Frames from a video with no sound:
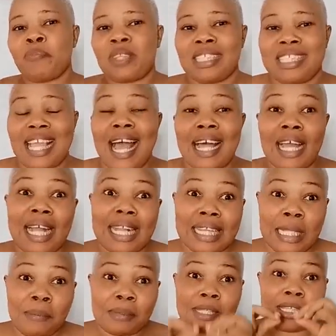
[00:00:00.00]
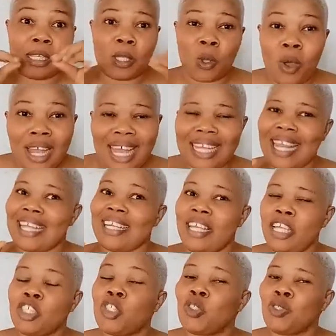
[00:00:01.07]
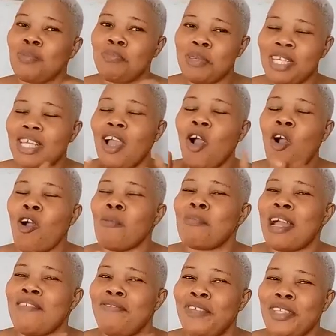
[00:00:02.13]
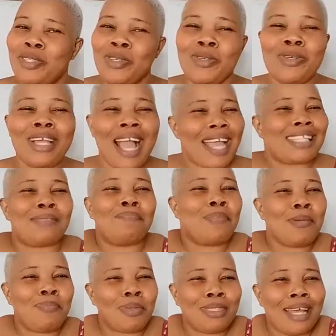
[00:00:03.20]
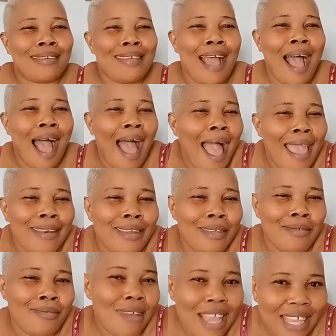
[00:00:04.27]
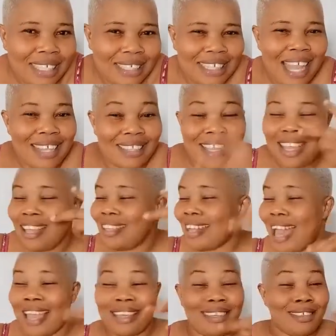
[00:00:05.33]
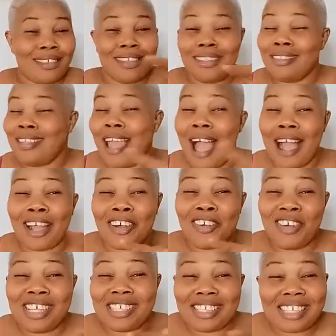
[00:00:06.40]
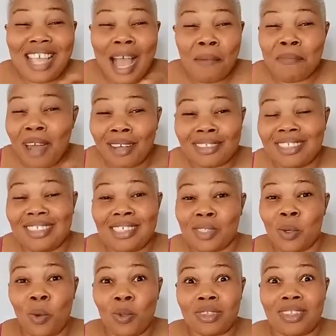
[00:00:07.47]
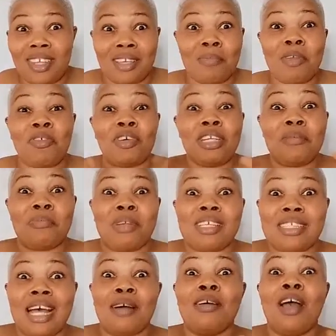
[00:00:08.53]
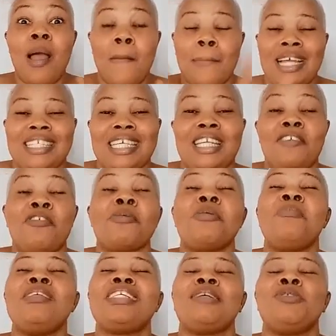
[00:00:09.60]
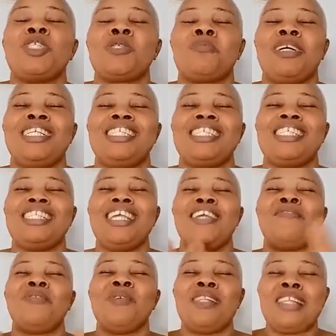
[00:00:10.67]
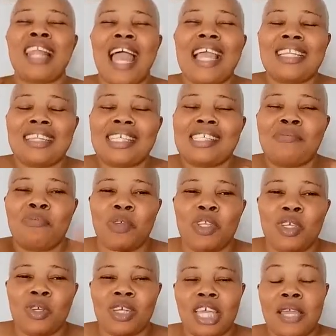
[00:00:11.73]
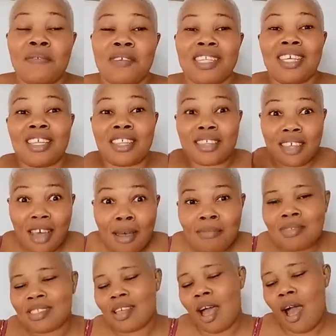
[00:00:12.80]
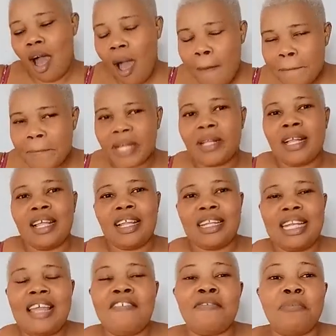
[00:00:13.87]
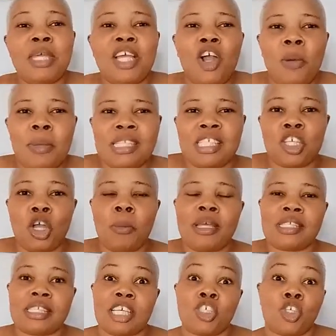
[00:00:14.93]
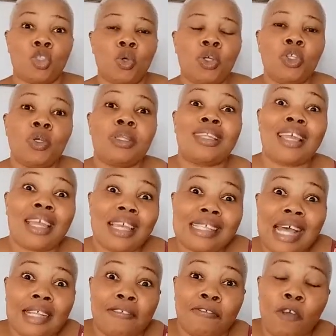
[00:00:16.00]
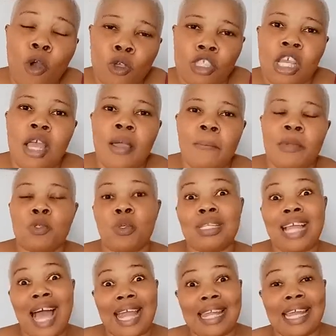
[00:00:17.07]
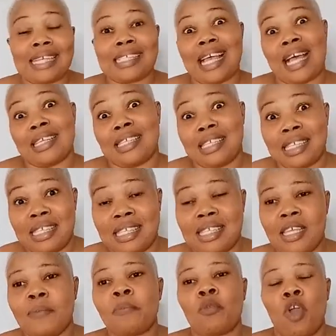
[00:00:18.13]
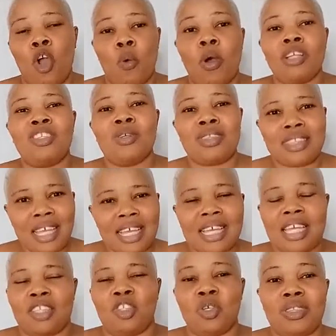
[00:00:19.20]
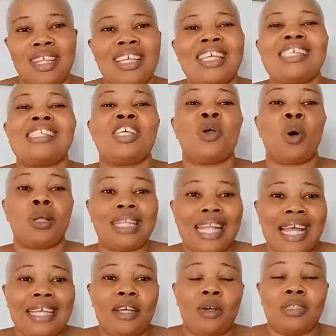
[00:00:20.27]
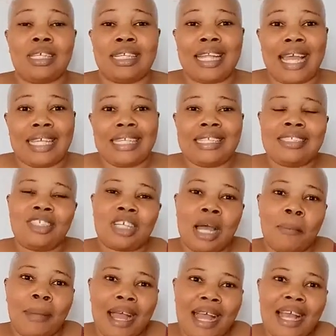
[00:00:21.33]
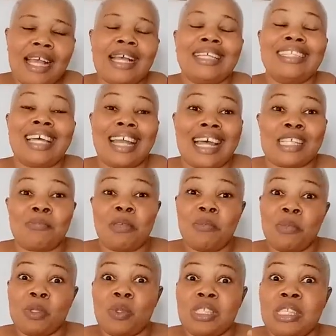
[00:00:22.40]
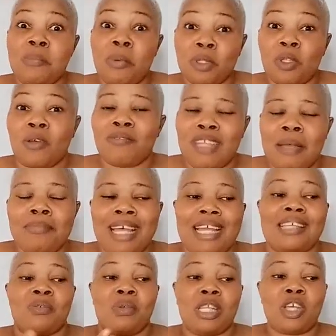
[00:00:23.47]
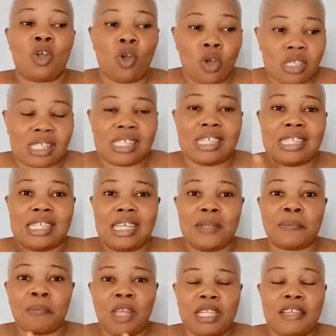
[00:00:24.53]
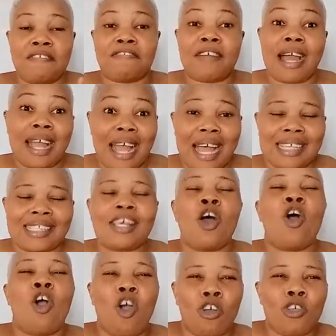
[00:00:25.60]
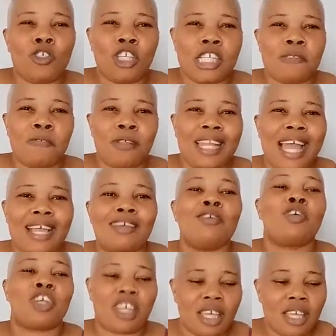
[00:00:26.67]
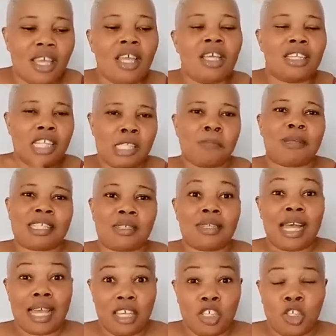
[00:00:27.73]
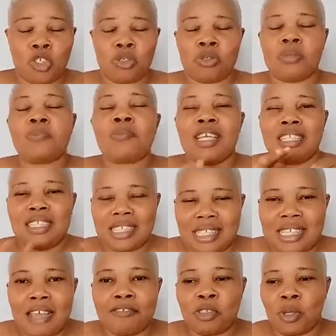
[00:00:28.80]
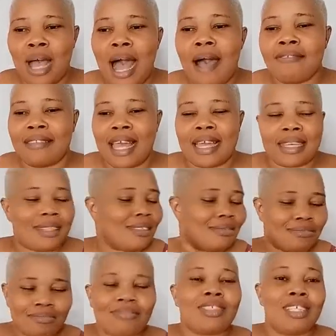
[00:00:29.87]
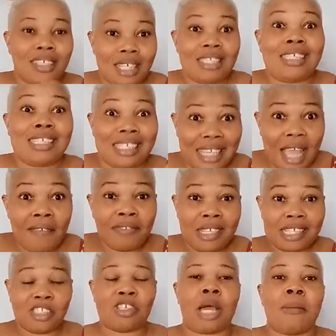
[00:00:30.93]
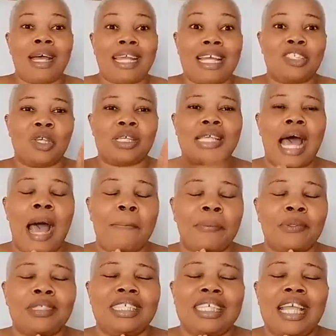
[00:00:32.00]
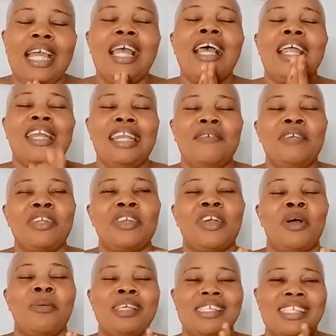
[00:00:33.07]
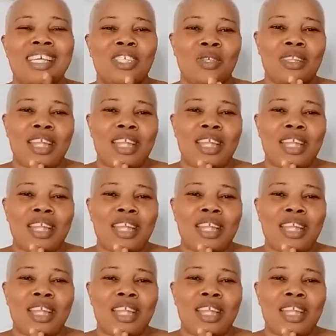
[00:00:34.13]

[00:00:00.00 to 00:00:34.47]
their clips longer than it should be on my video. You guys, people that their eye they read, that like, they are crazy about this whole thing before they bring down my channel for me. Please, I'm just managing. If you like this video, give it a thumbs up. Leave me comments in the comment section. Who do you think is at fault between Alex and CeeC? Or what do you think? Do you think is the online underlining drama that has been between the both of them that is really causing the fracas? Or you just feel like, okay, this particular issue deserves to have, like, it deserved this drama that just happened here. Leave it in the comment section.